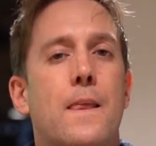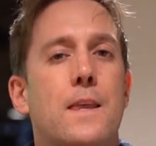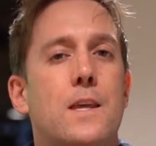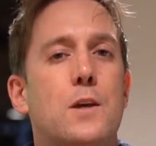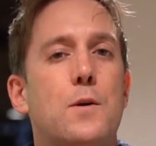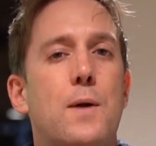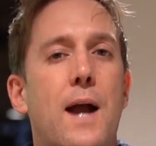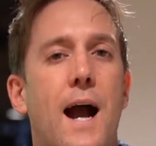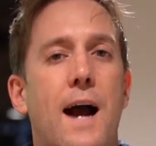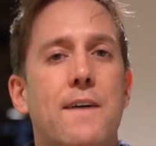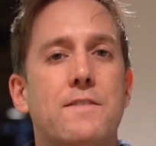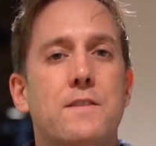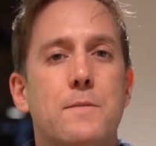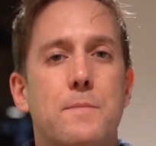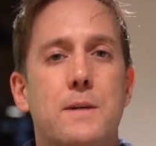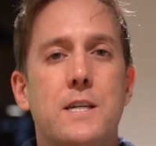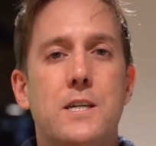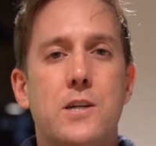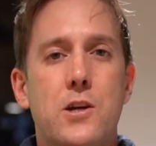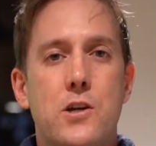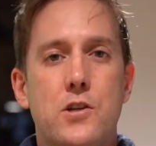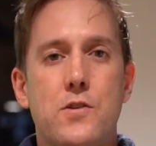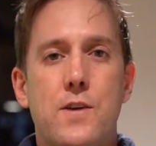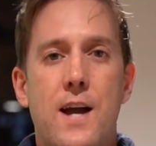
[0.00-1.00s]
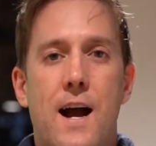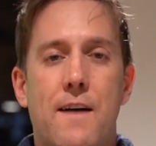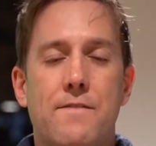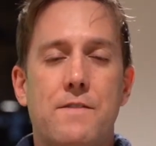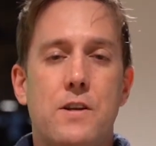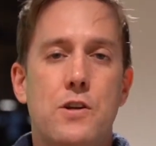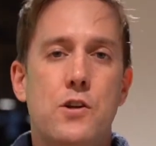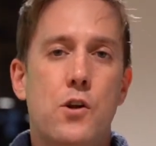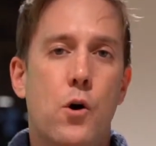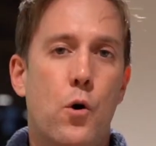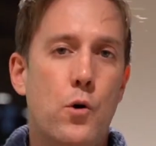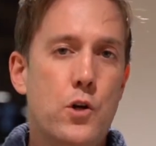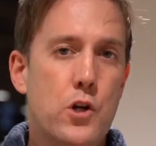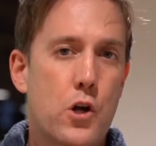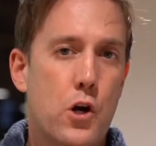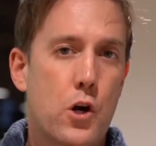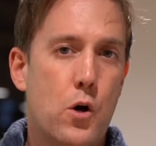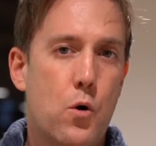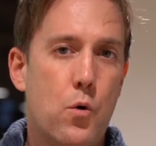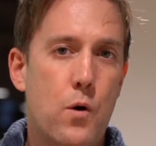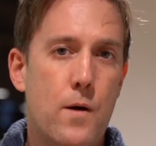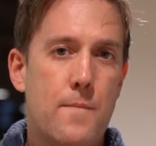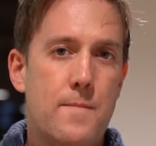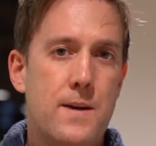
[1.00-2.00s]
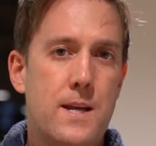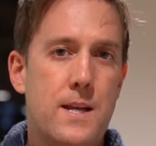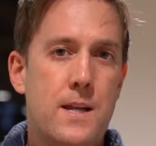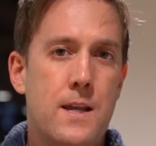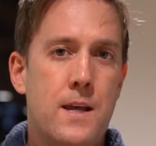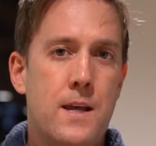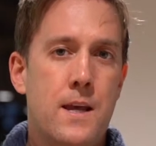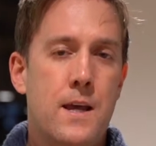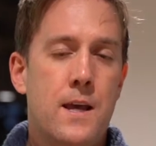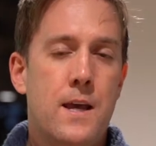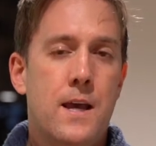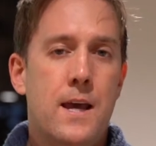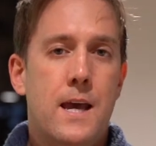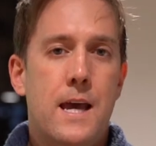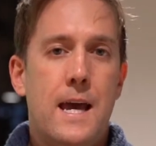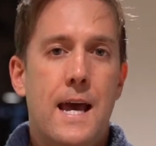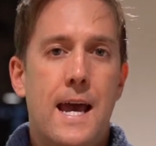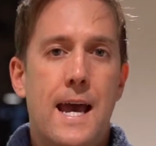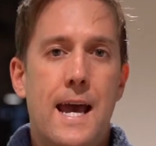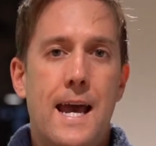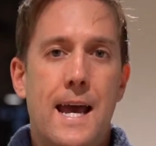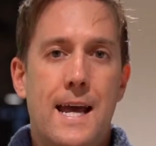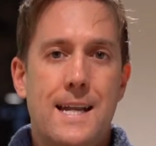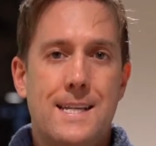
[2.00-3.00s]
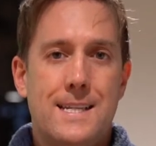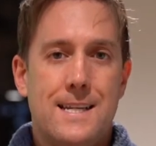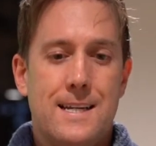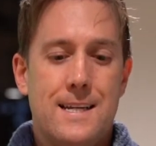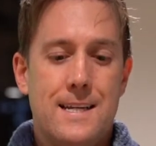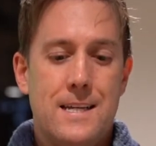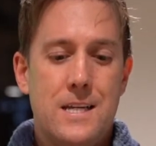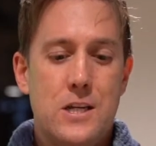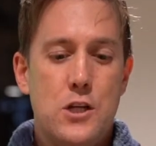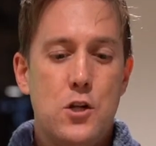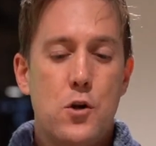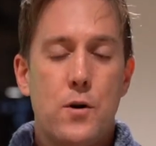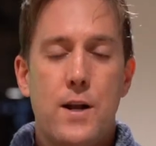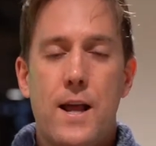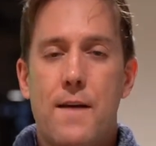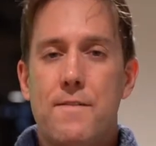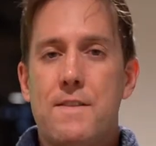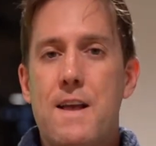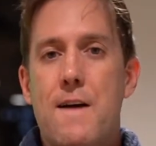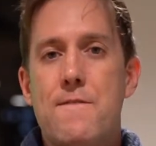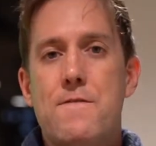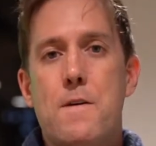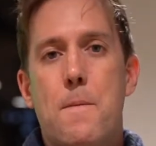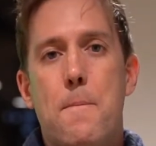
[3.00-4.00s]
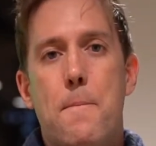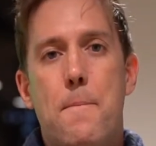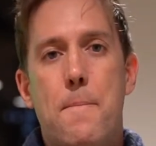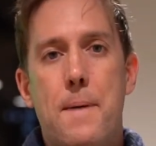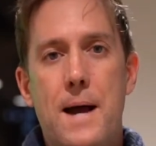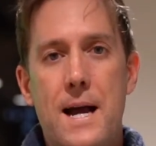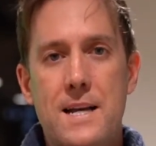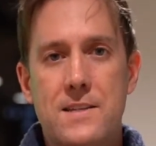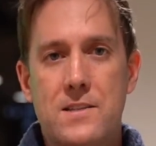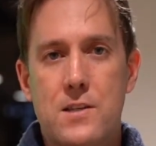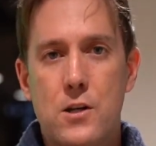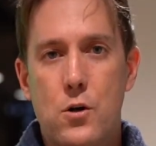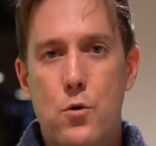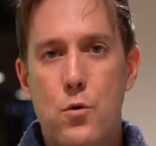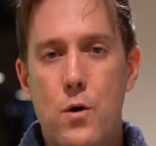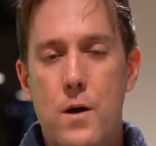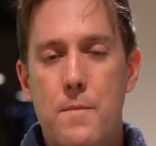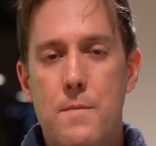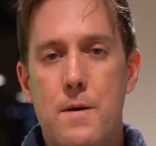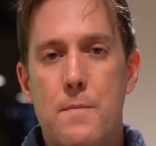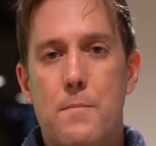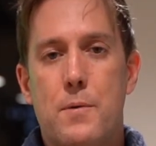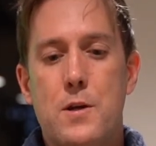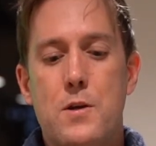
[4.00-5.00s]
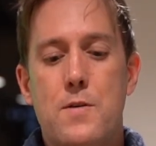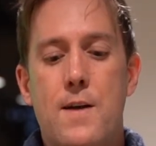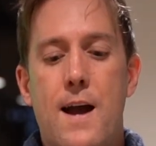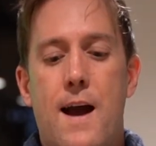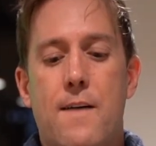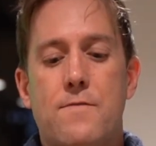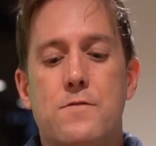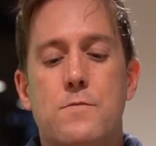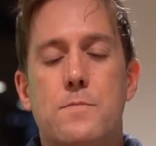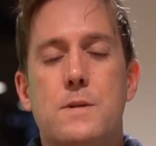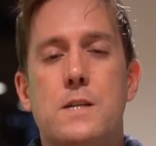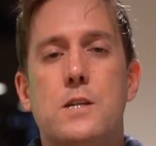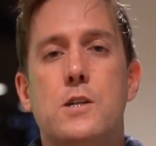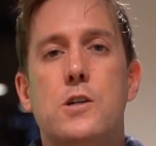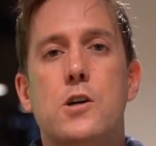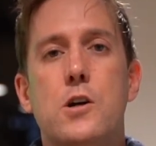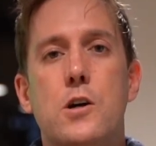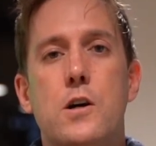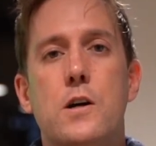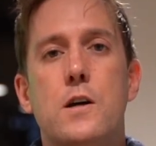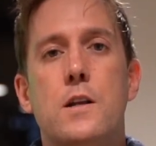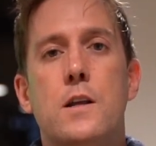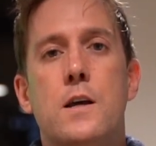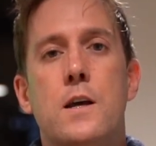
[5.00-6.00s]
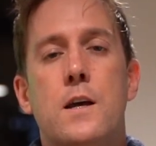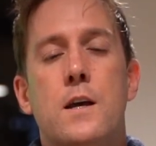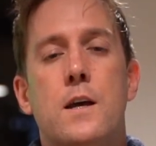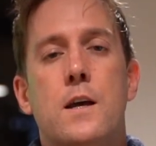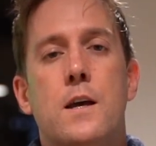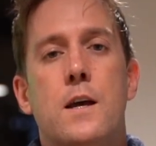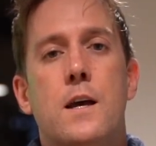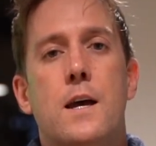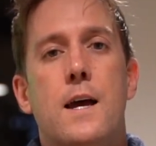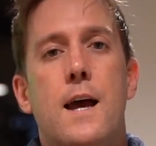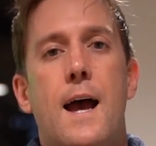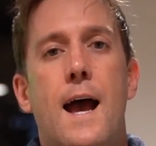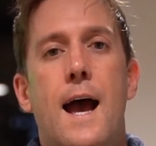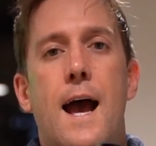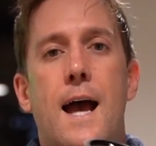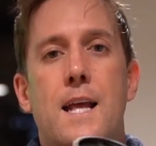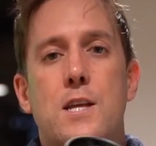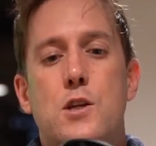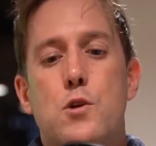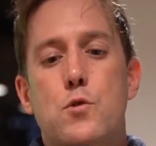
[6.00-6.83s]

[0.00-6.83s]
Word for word: you have to be good. You have to know your equipment and you don't have to have the best equipment, but you have to be good at